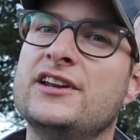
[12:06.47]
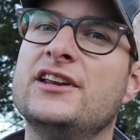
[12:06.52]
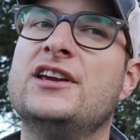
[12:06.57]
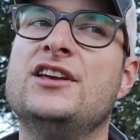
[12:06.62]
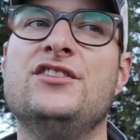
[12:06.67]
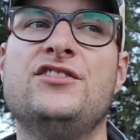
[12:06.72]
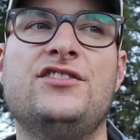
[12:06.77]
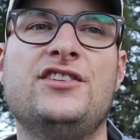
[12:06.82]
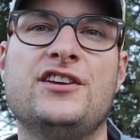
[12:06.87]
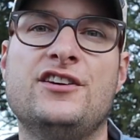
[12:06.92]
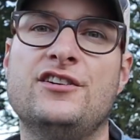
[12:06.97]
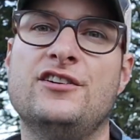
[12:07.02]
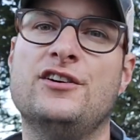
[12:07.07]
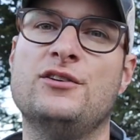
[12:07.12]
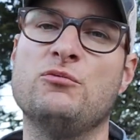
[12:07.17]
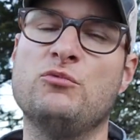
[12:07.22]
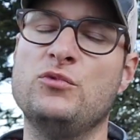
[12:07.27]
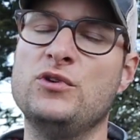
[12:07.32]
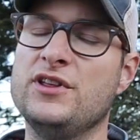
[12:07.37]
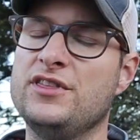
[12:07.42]
to consider
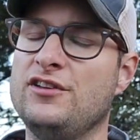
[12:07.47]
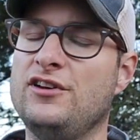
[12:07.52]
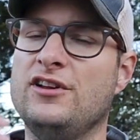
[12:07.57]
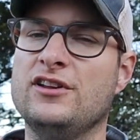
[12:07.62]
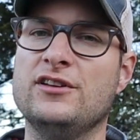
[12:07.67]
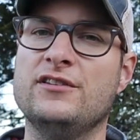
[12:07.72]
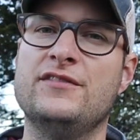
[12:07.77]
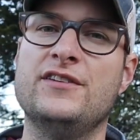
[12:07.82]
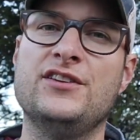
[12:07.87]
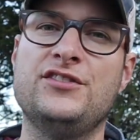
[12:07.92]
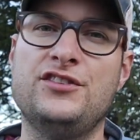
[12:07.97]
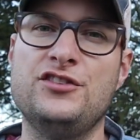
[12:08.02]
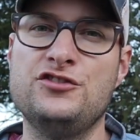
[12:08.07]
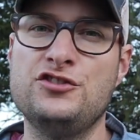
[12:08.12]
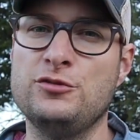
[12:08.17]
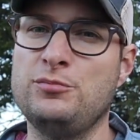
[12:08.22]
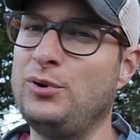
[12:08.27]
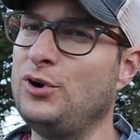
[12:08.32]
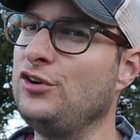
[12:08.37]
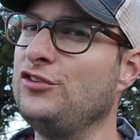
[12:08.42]
with all of this is
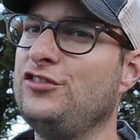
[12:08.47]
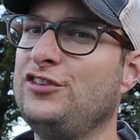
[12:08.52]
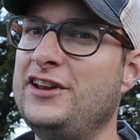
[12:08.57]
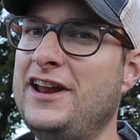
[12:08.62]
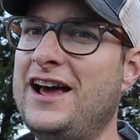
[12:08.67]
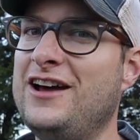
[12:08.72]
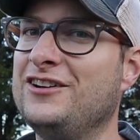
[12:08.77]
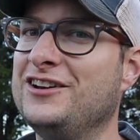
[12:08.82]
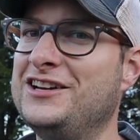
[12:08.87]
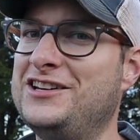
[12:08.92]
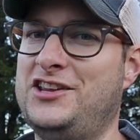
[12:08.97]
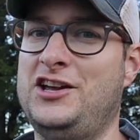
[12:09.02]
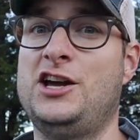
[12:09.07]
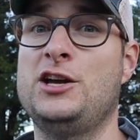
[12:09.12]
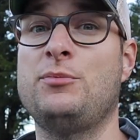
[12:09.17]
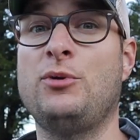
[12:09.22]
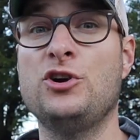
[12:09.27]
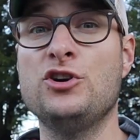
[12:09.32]
your personality type.